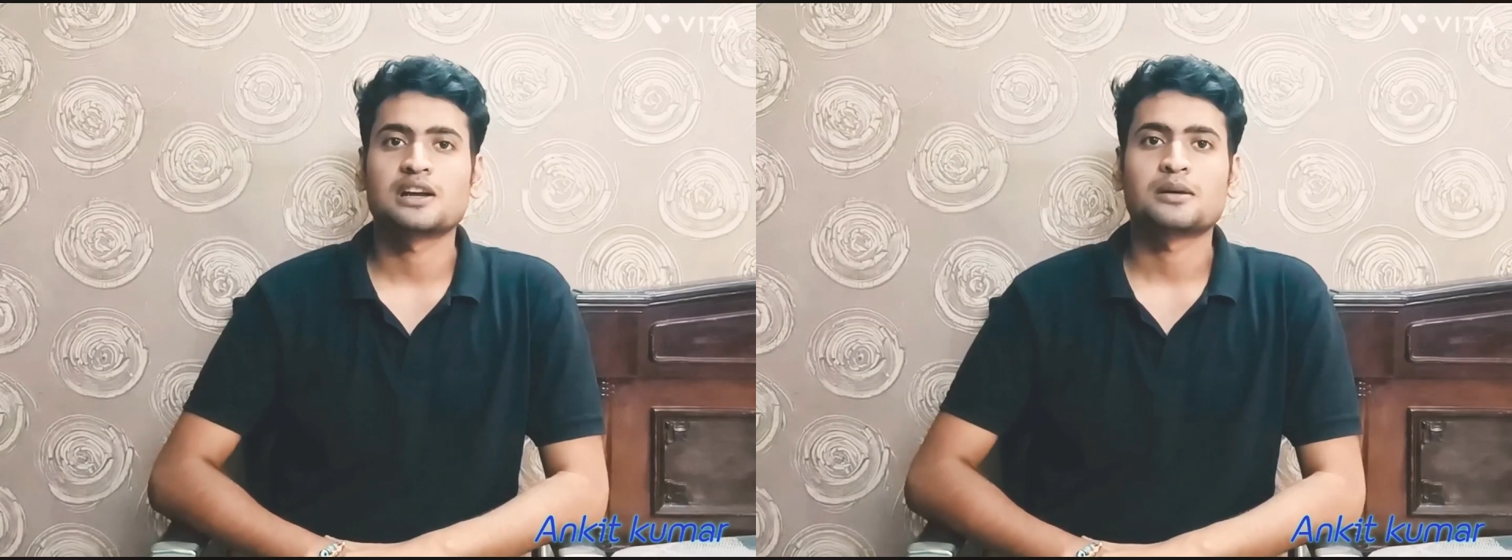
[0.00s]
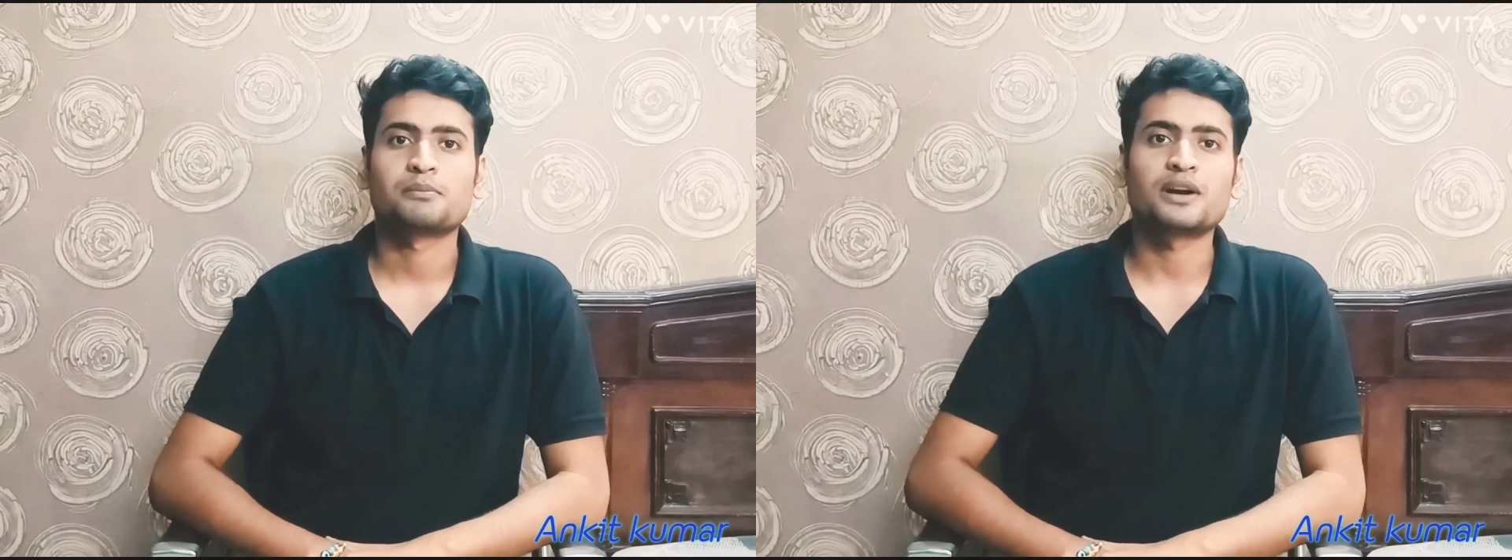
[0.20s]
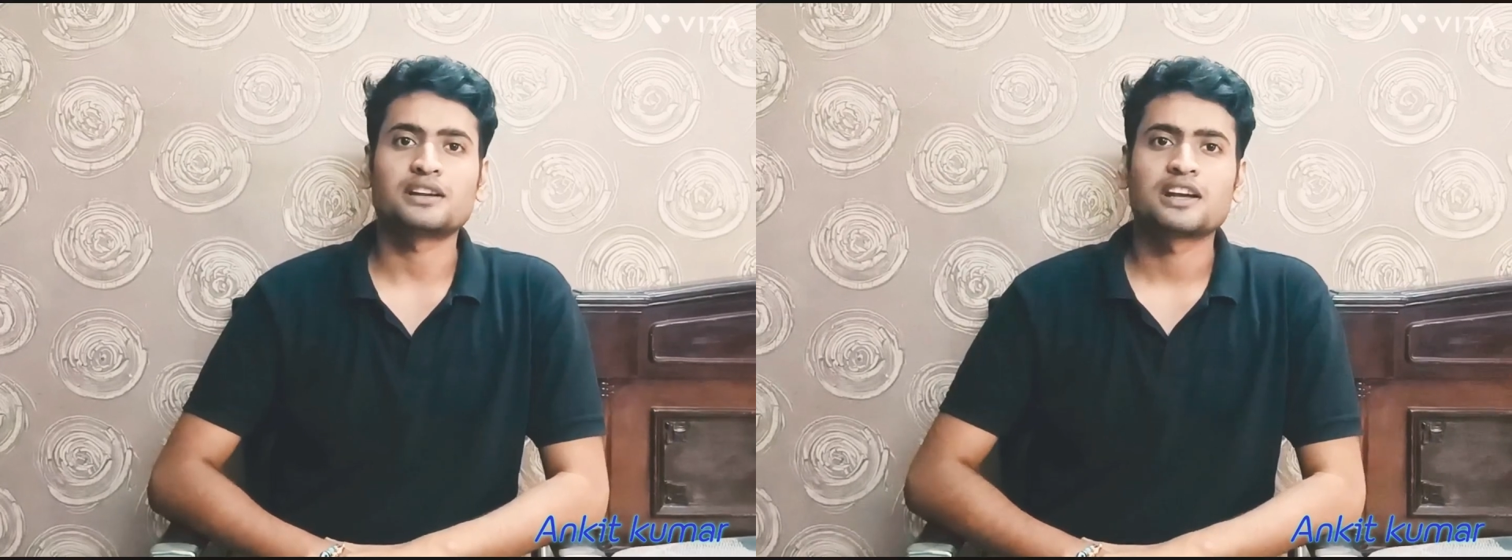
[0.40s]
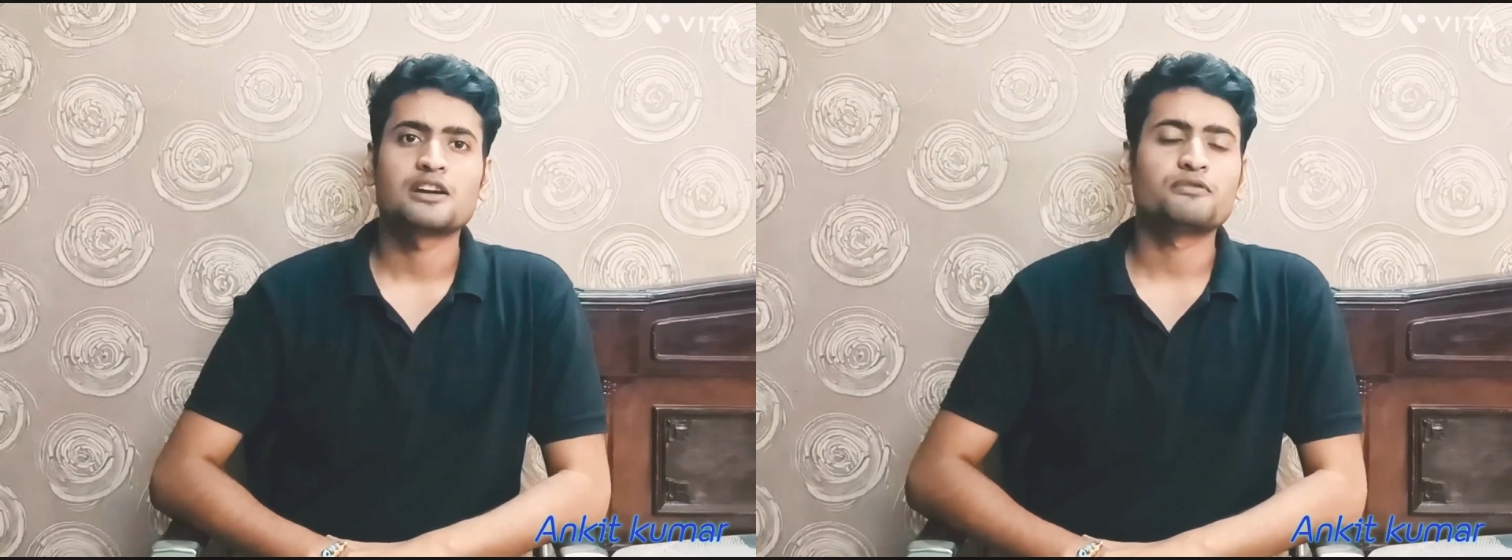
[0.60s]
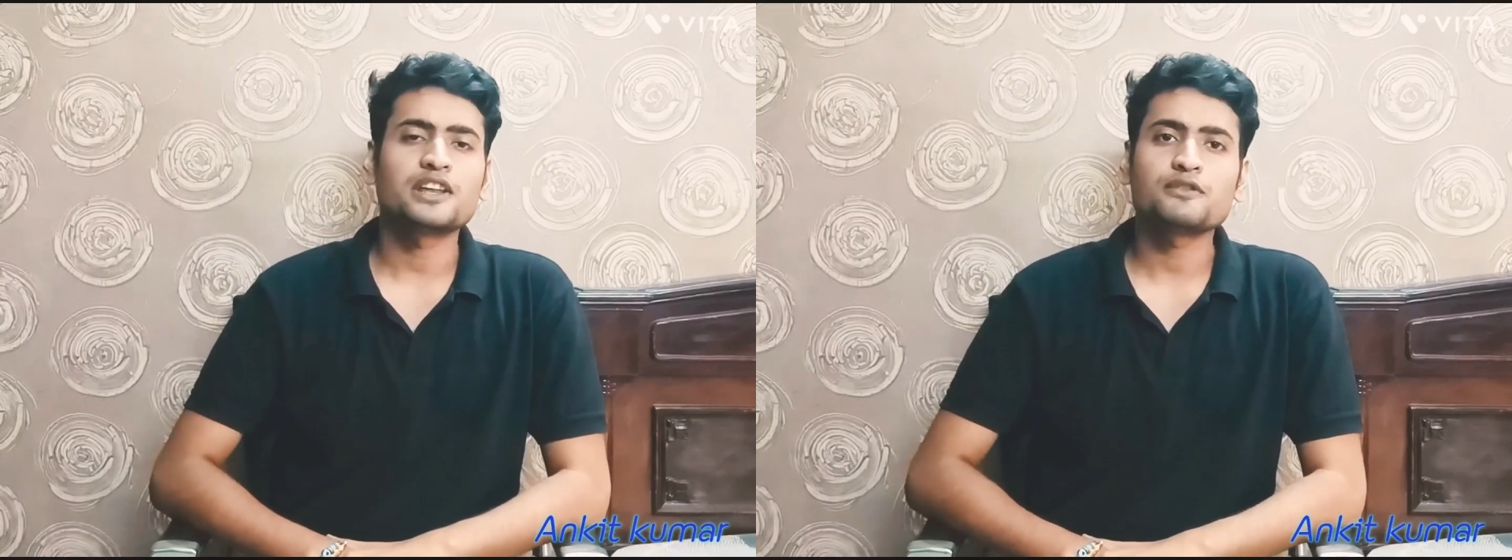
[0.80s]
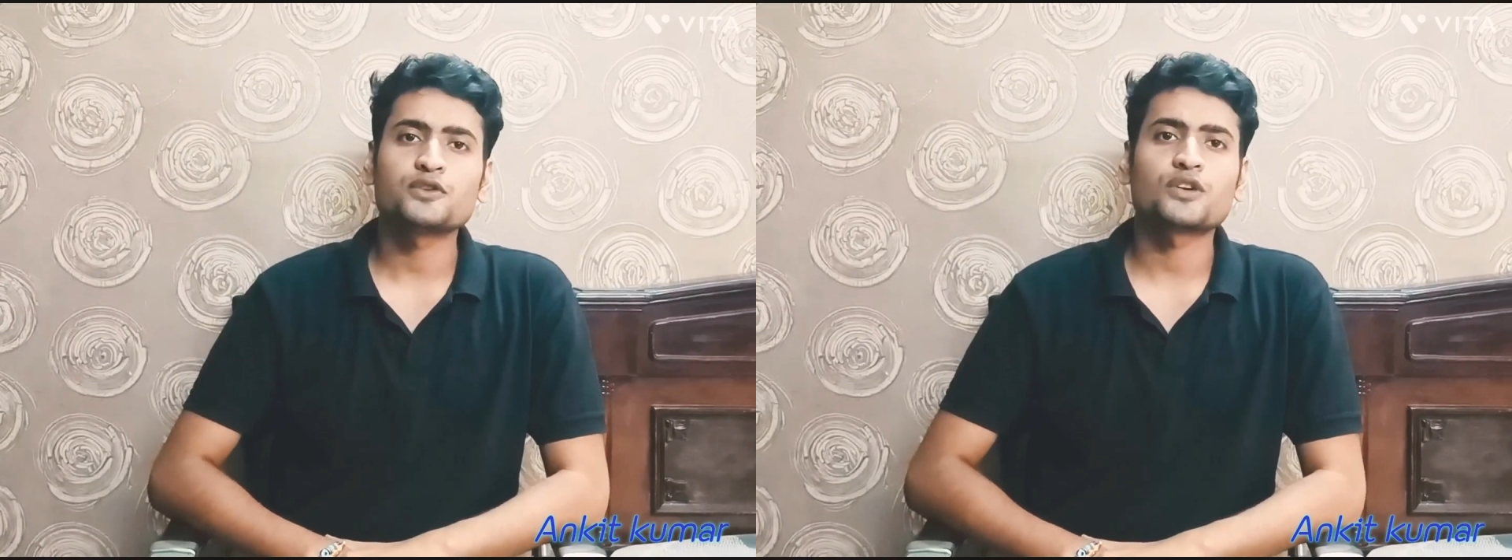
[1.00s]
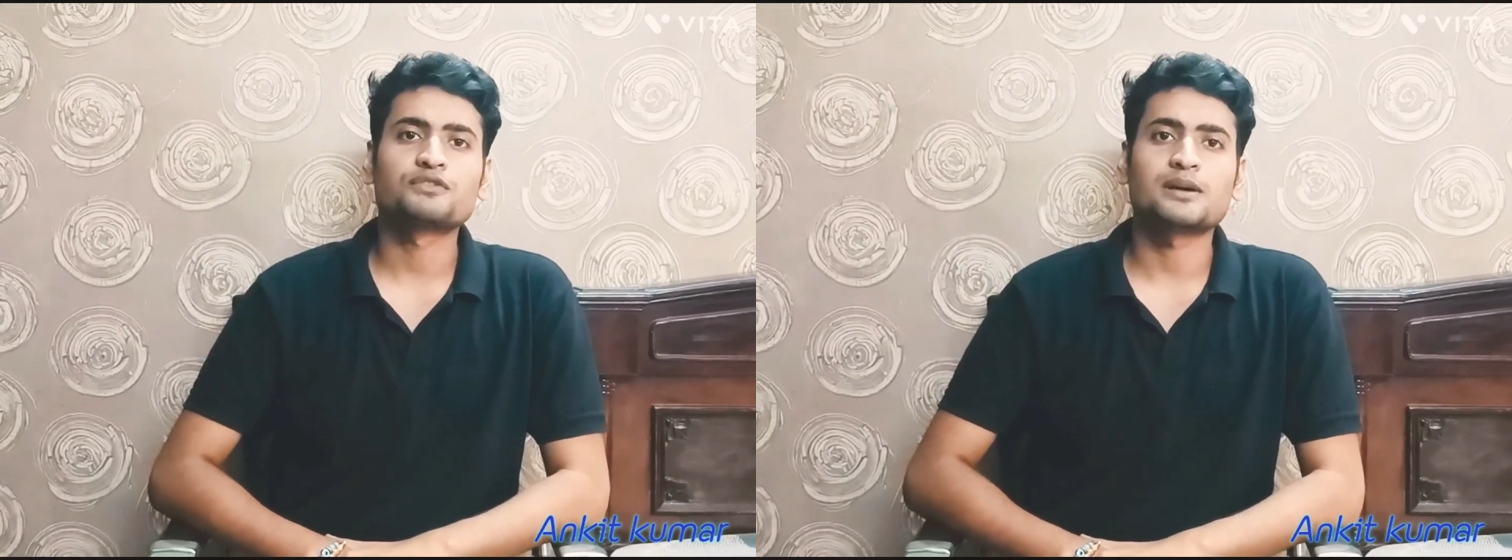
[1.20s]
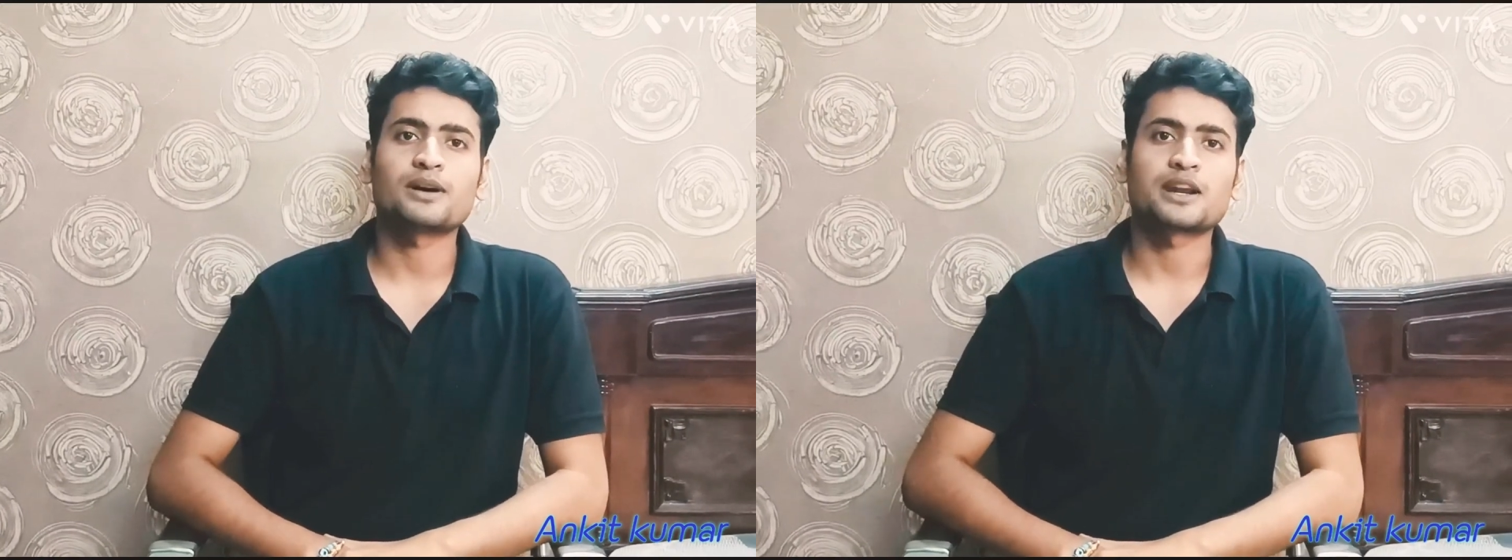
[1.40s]
but very few of them
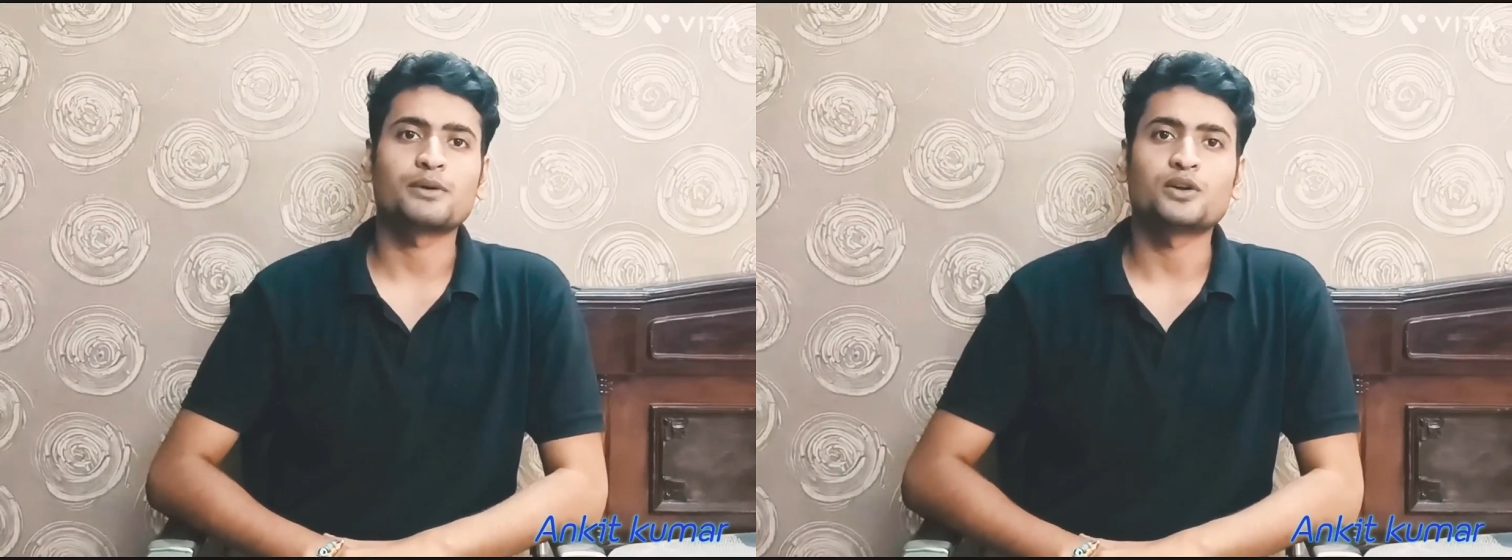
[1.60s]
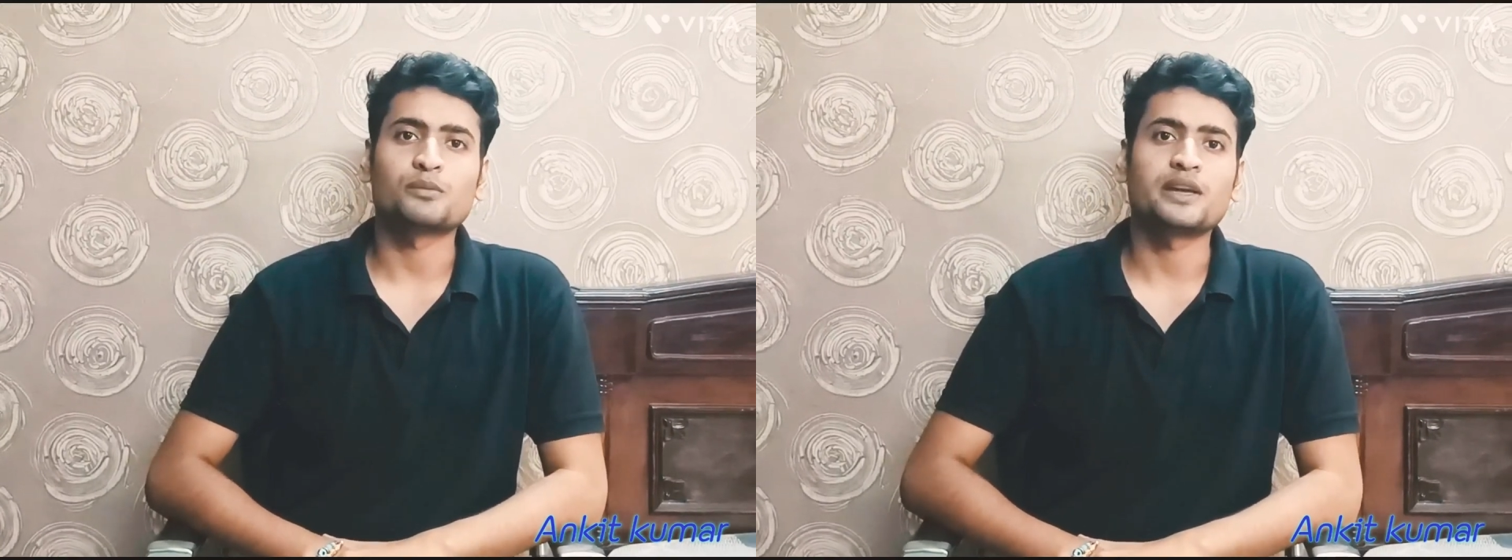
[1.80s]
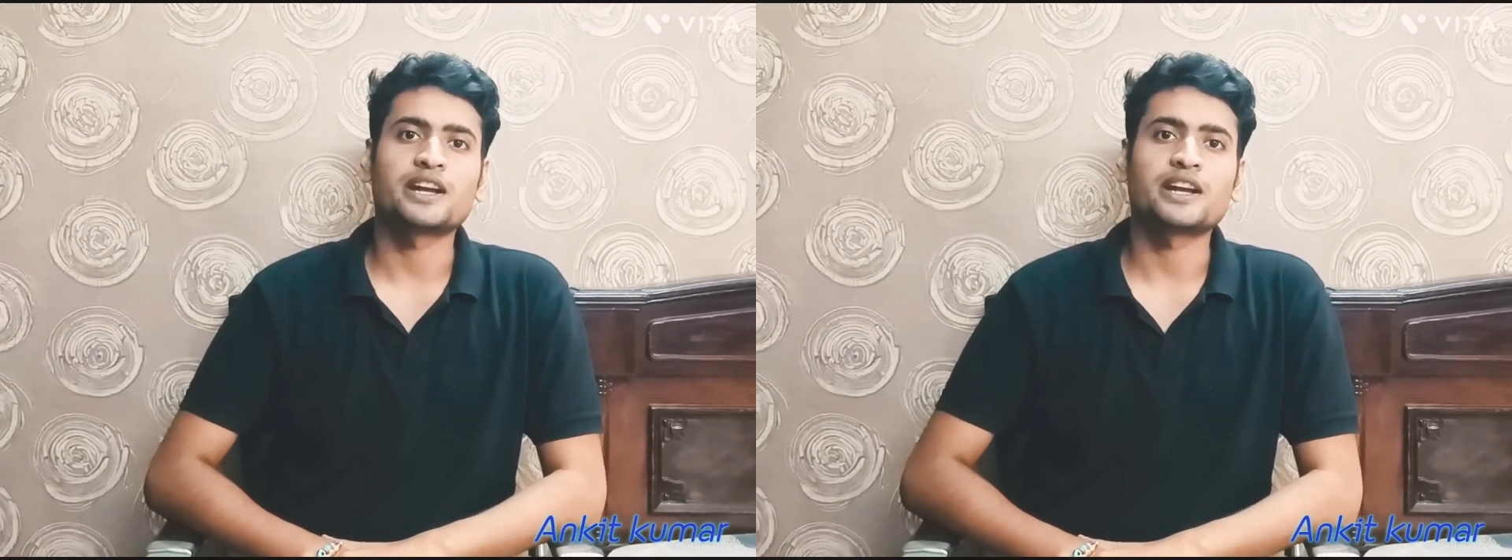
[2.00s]
are able to make